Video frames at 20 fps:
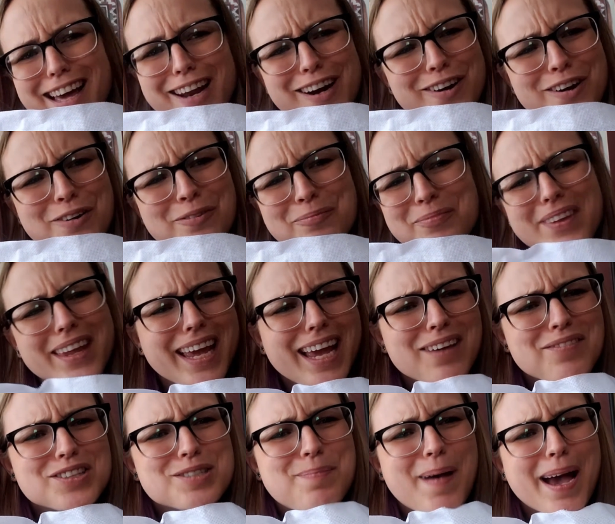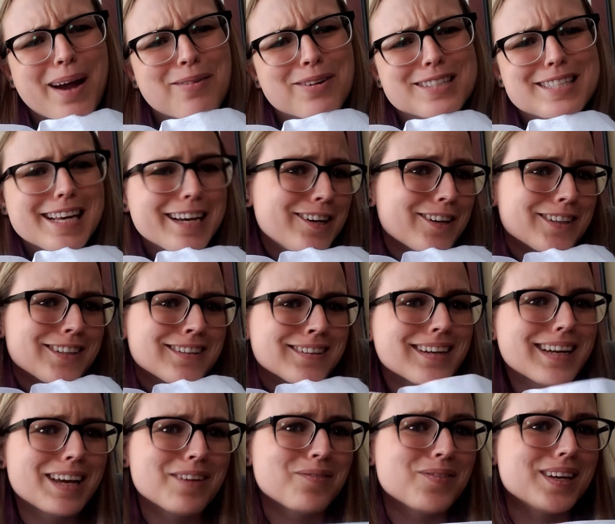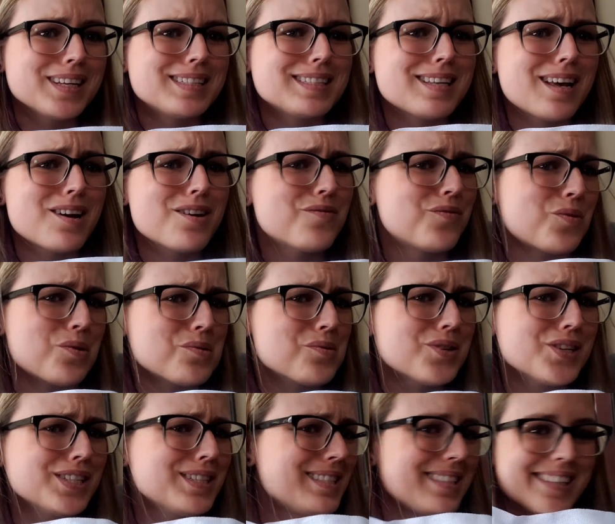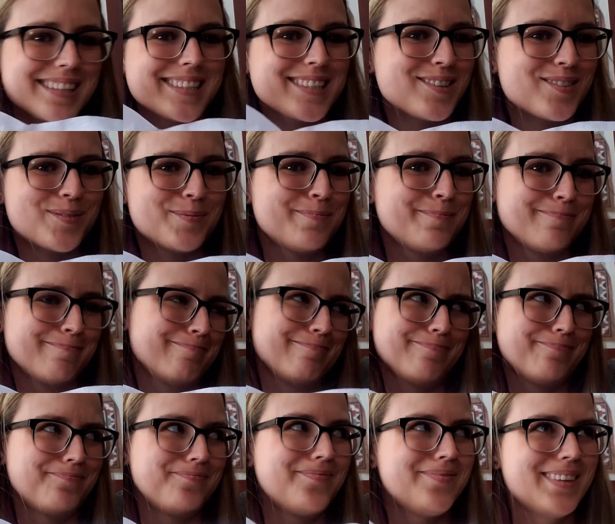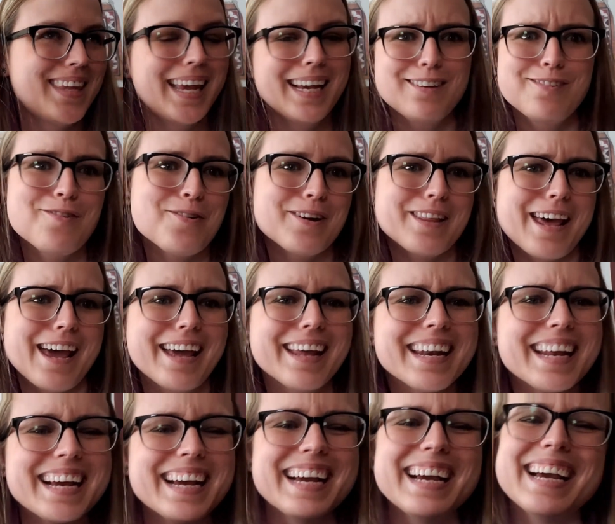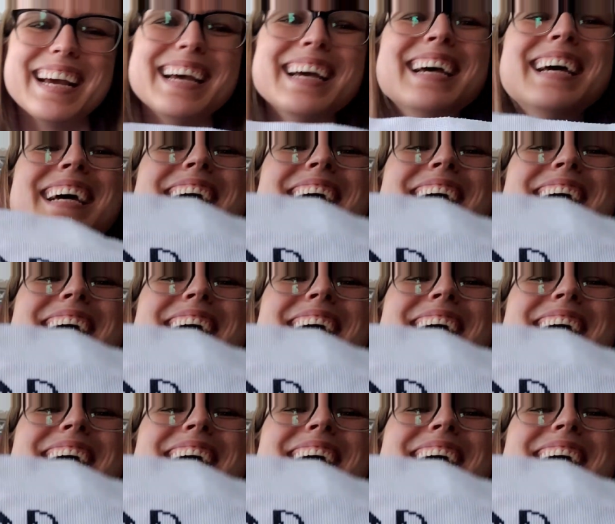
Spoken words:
I don't know. If it's backwards, I couldn't. If it's forwards, it's ignore that.